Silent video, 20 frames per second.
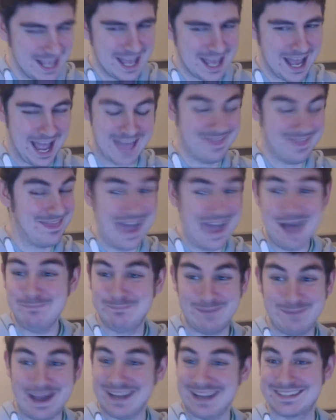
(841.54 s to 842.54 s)
And
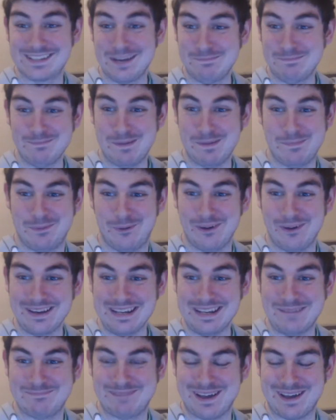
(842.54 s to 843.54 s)
that backs up my
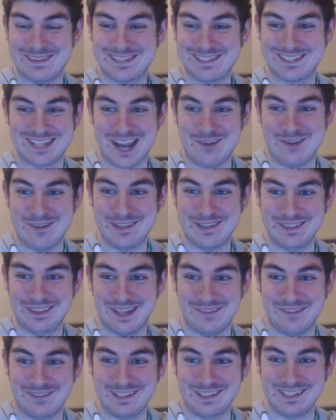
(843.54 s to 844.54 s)
point about Jerry
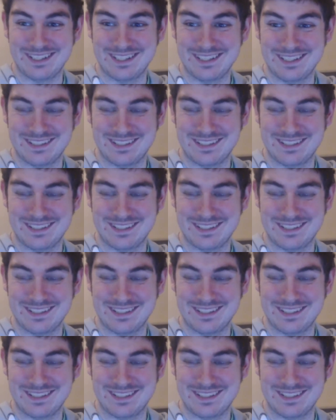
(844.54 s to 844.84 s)
loving to...